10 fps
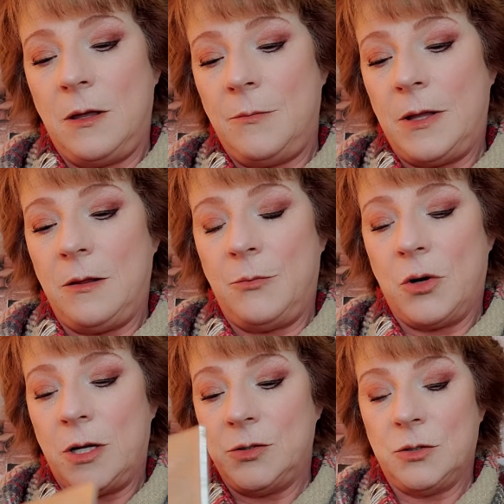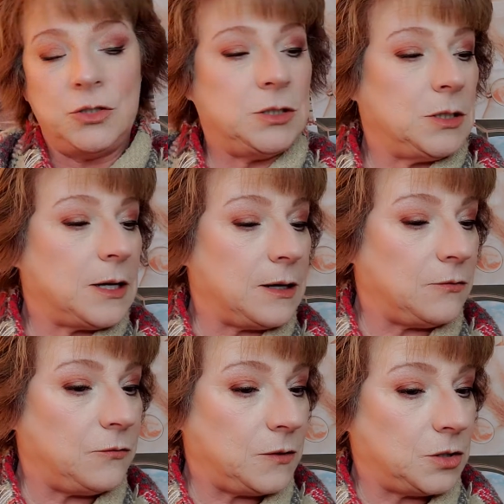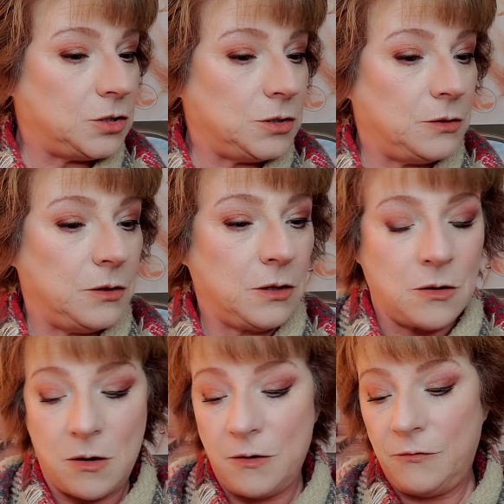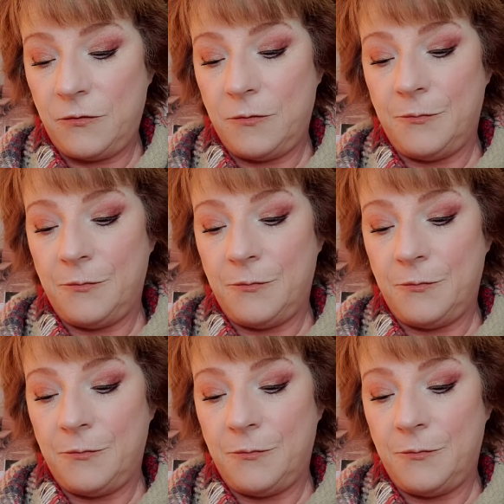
Bella bronzer just to kind of finish the look off.